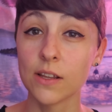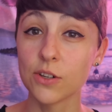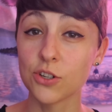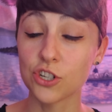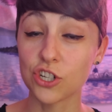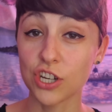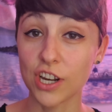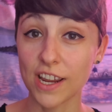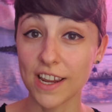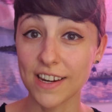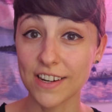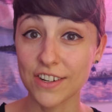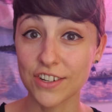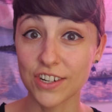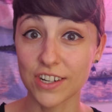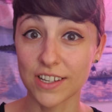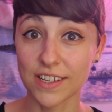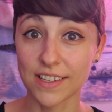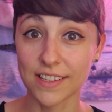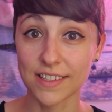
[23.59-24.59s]

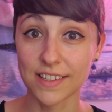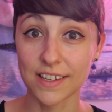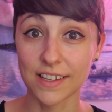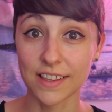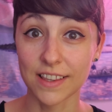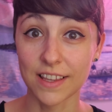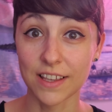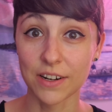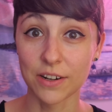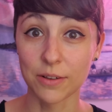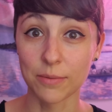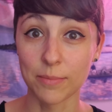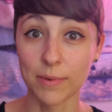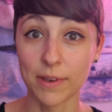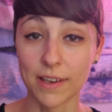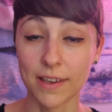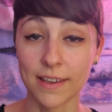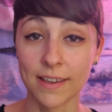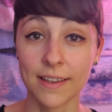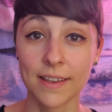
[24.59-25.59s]
changes a little
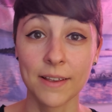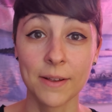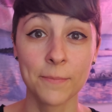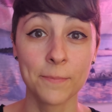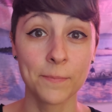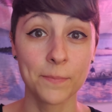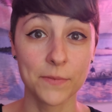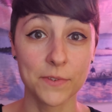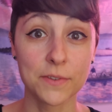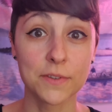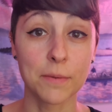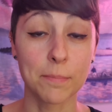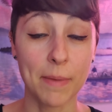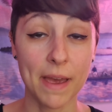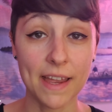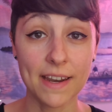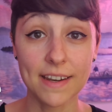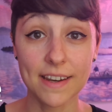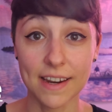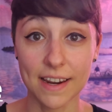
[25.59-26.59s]
bit
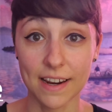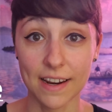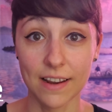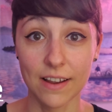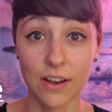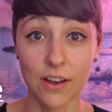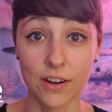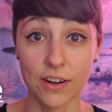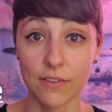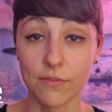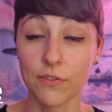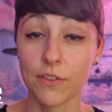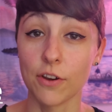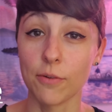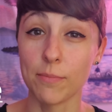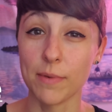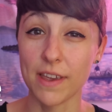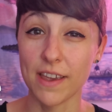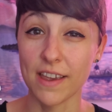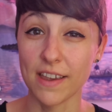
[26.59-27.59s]
depending on if they're
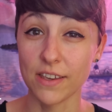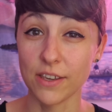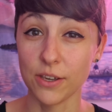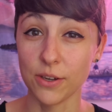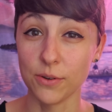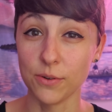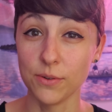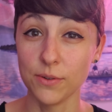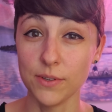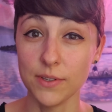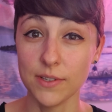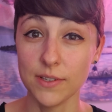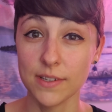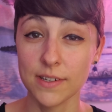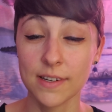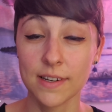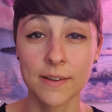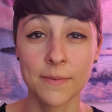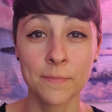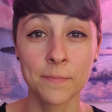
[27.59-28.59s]
being used
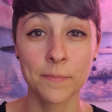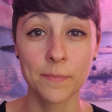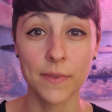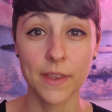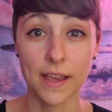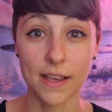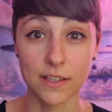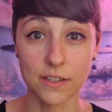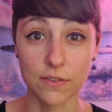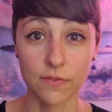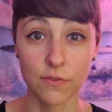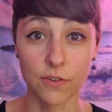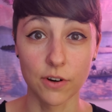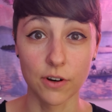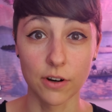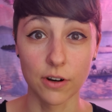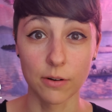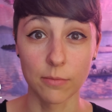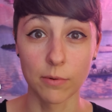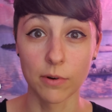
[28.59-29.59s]
as a
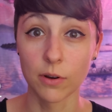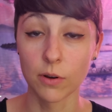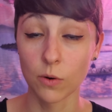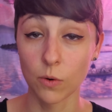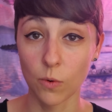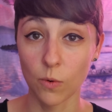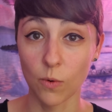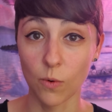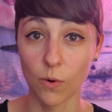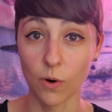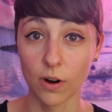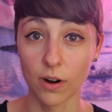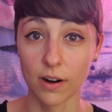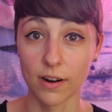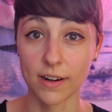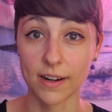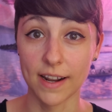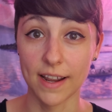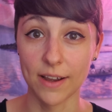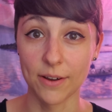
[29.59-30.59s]
verb or
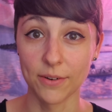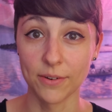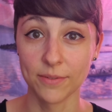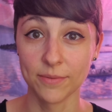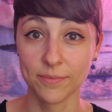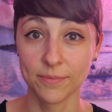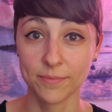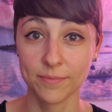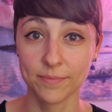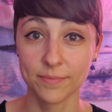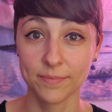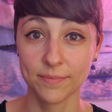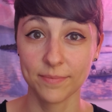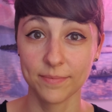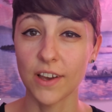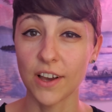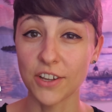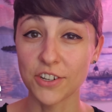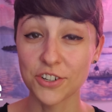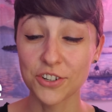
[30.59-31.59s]
a noun.
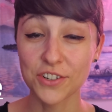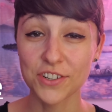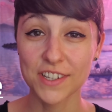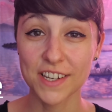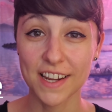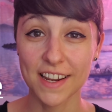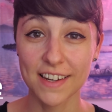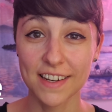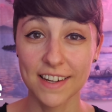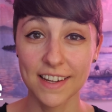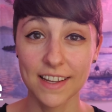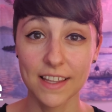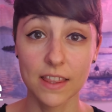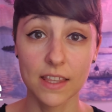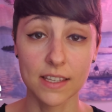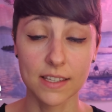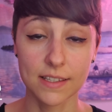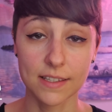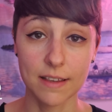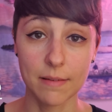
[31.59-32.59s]
Understanding
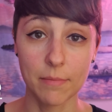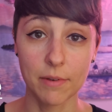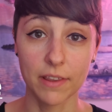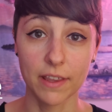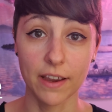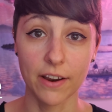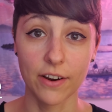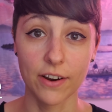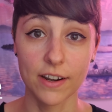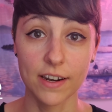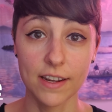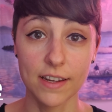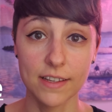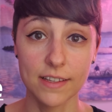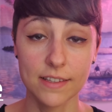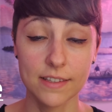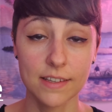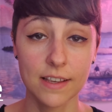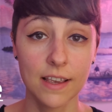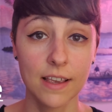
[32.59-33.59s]
the
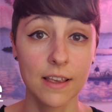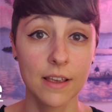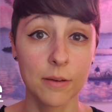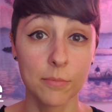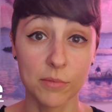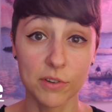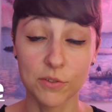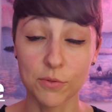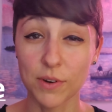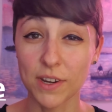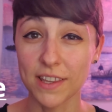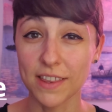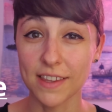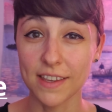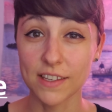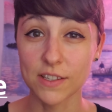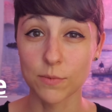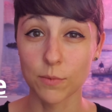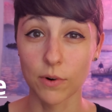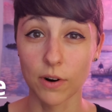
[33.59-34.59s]
similarities between
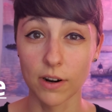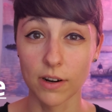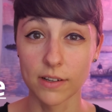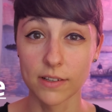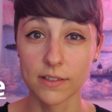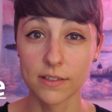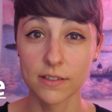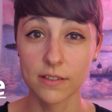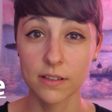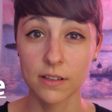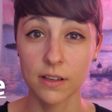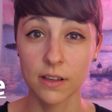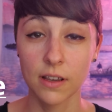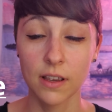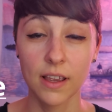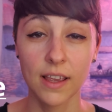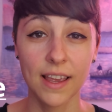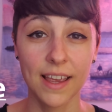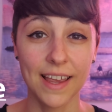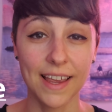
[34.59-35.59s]
these words
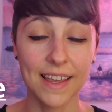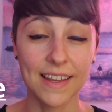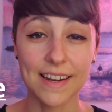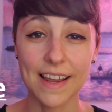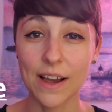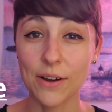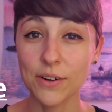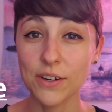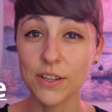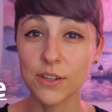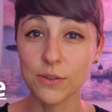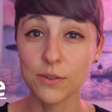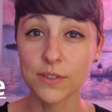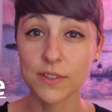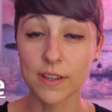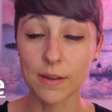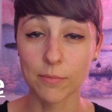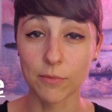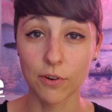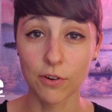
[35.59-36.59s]
and how to use
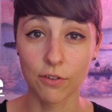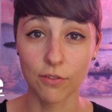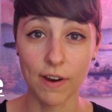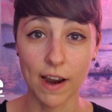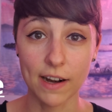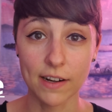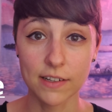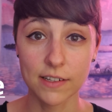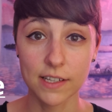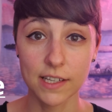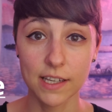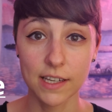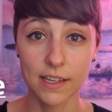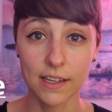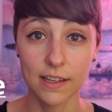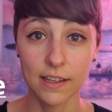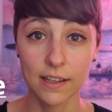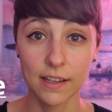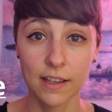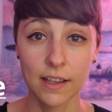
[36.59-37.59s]
them correctly